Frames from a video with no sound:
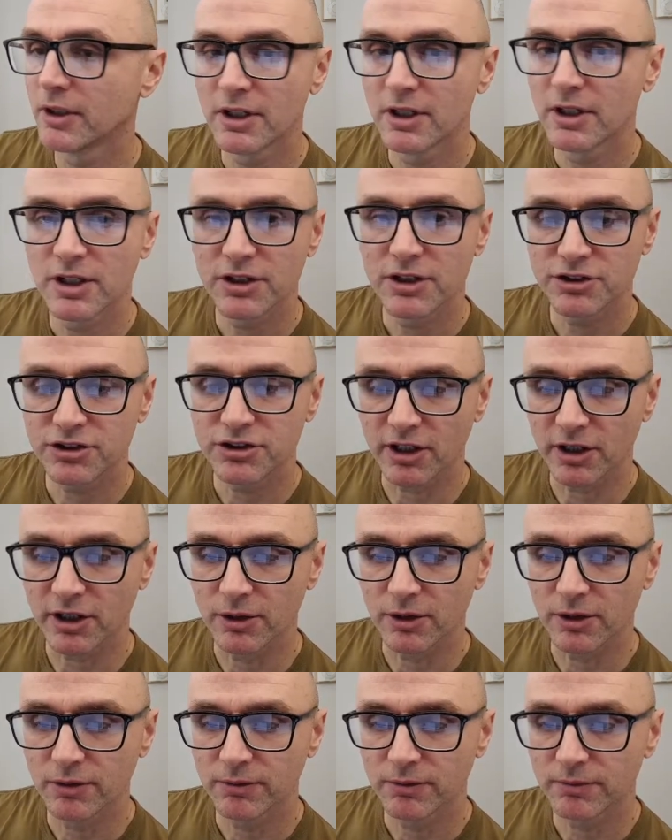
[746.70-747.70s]

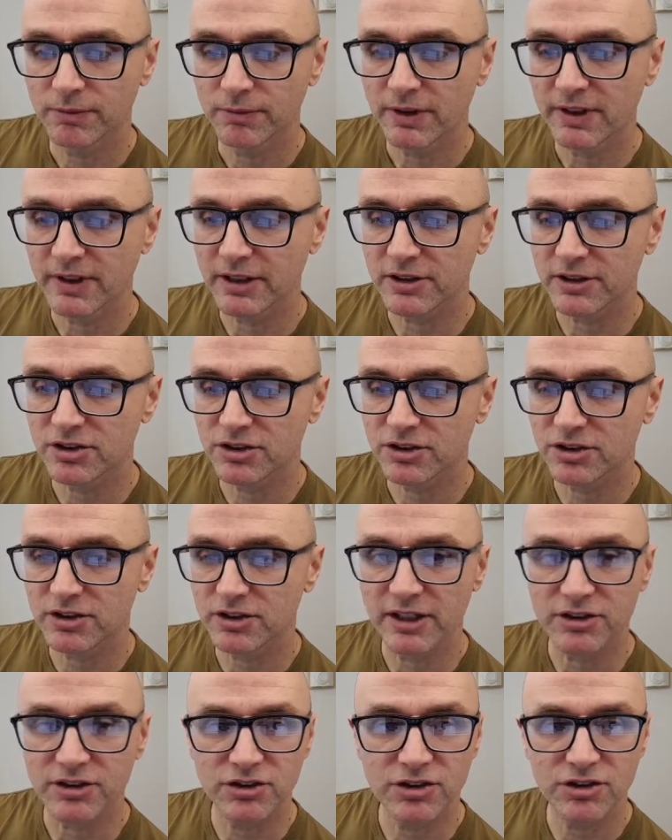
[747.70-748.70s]
So
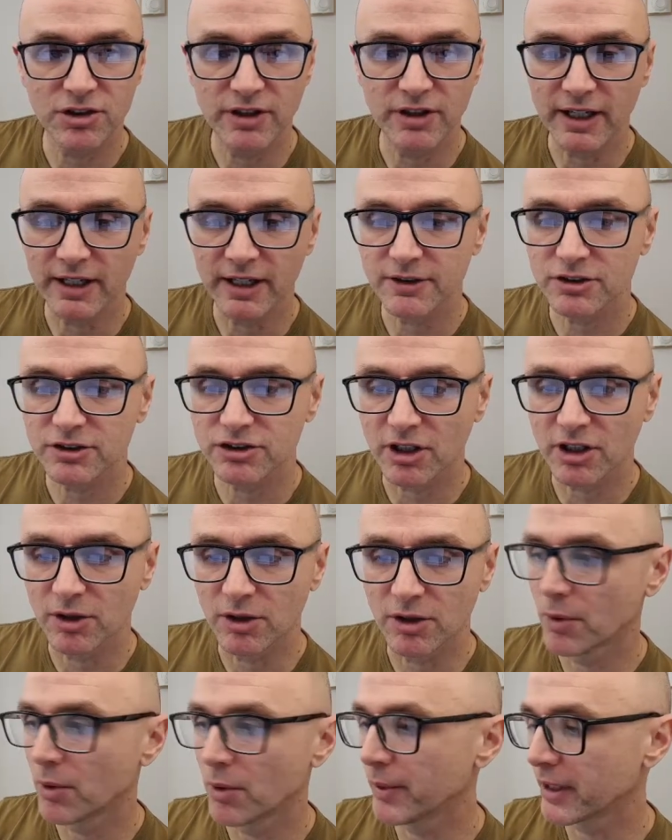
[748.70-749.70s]
let's do that. So
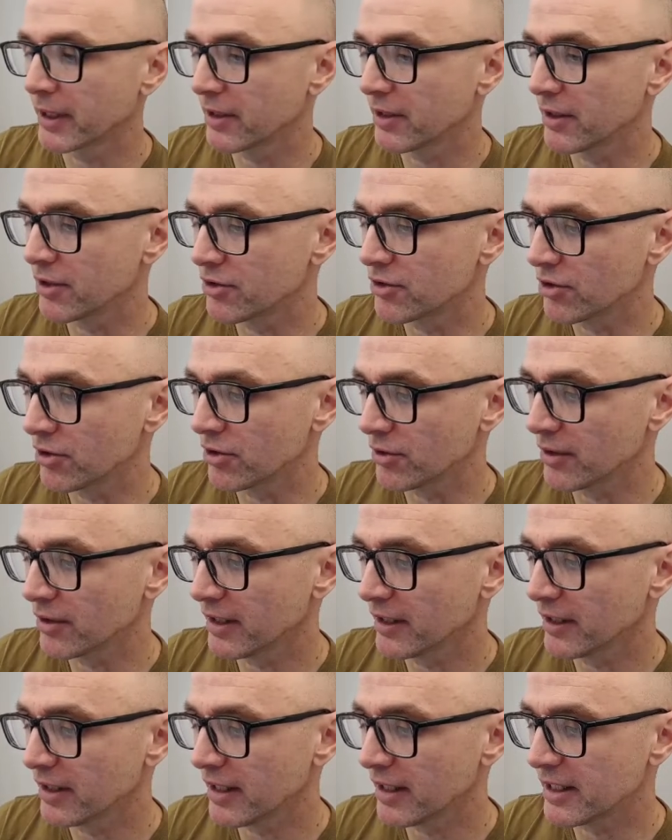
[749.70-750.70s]
what we're going to do
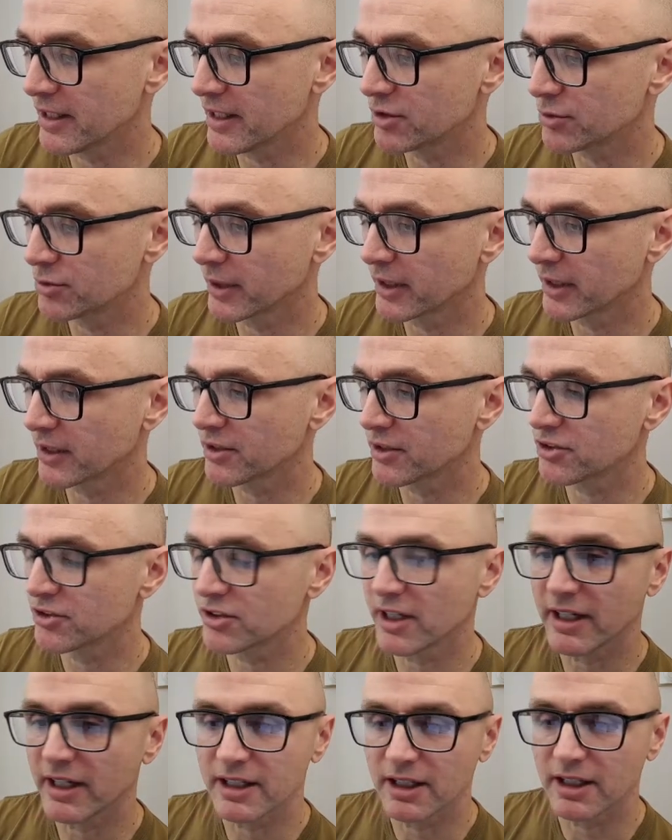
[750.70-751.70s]
then is we're going to
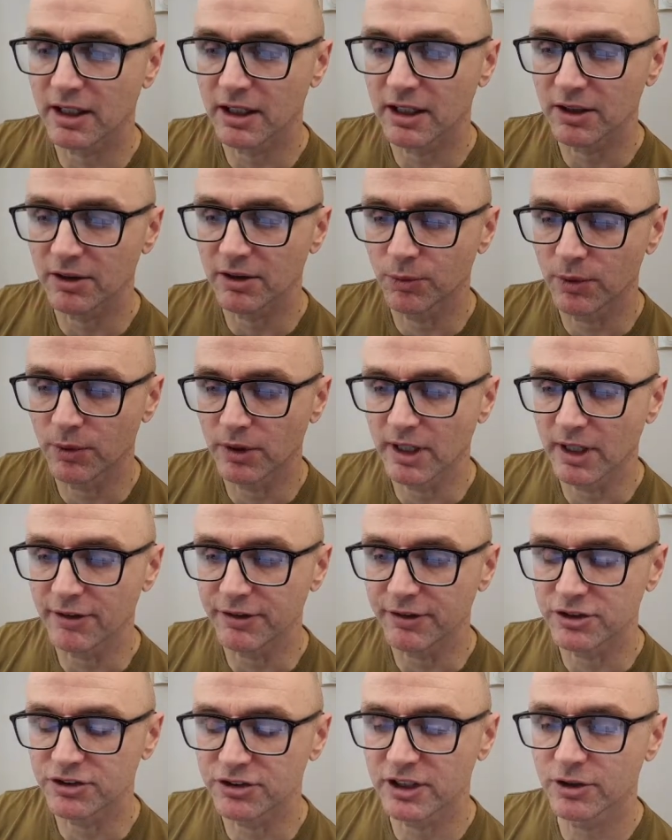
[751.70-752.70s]
say we'll have
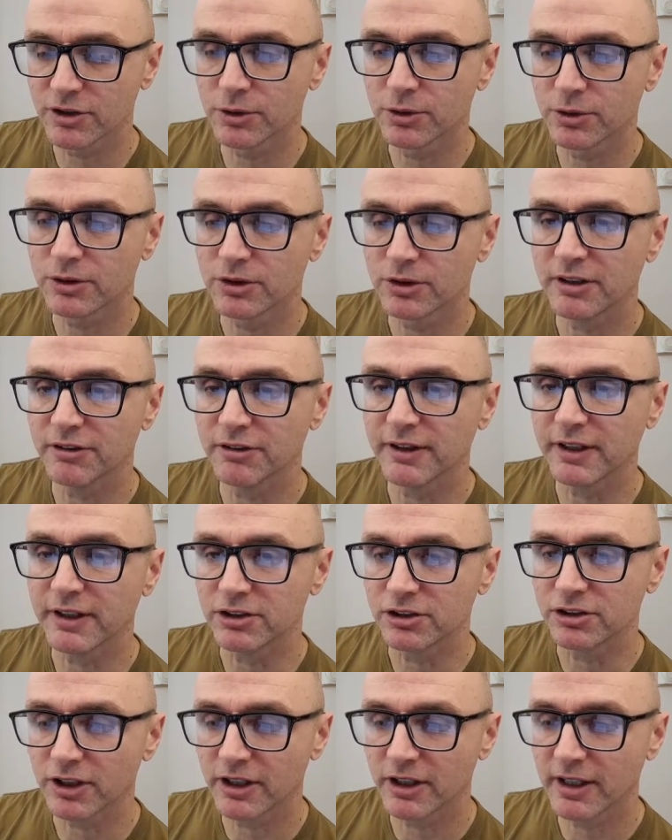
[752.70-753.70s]
a single event
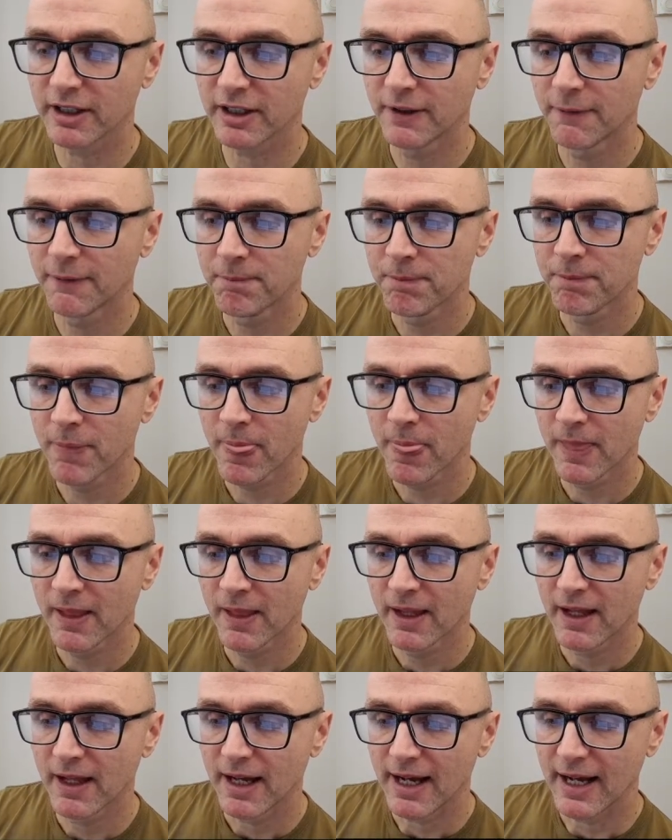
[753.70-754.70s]
trigger,
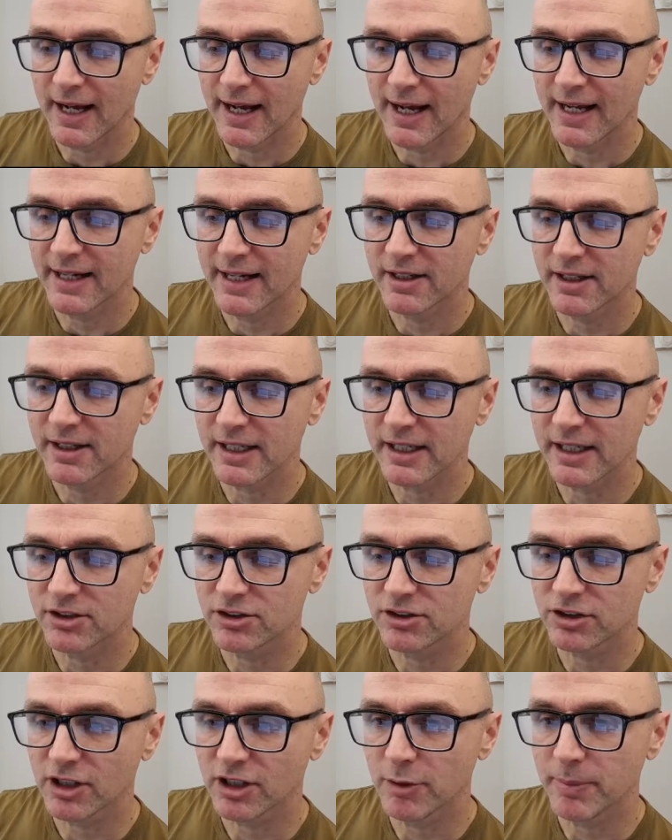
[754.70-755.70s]
and
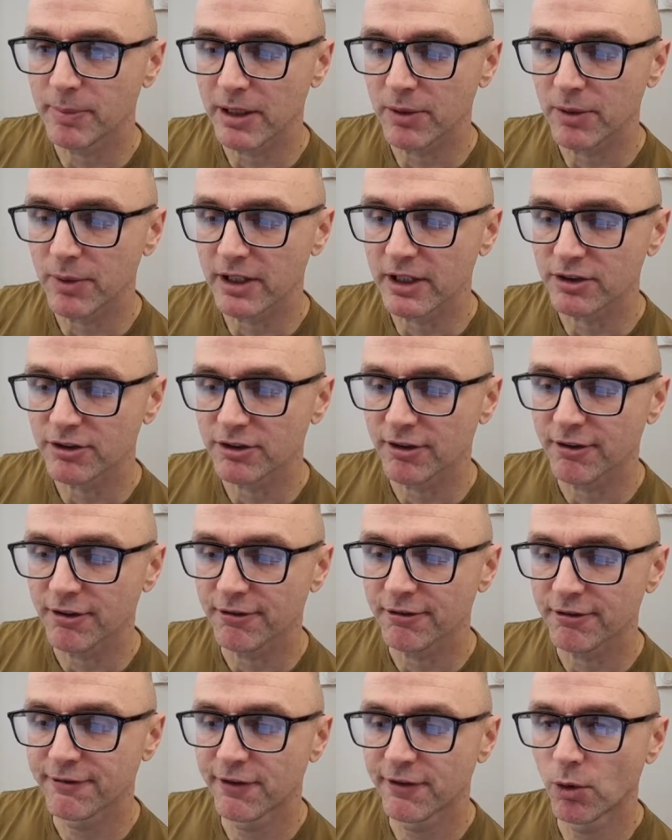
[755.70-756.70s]
it's going to be when it's
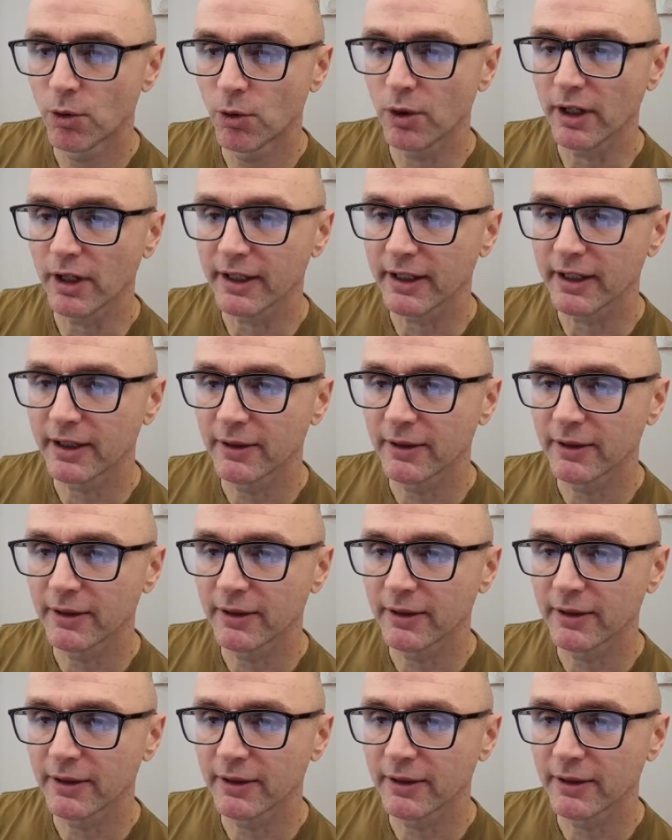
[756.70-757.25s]
falling.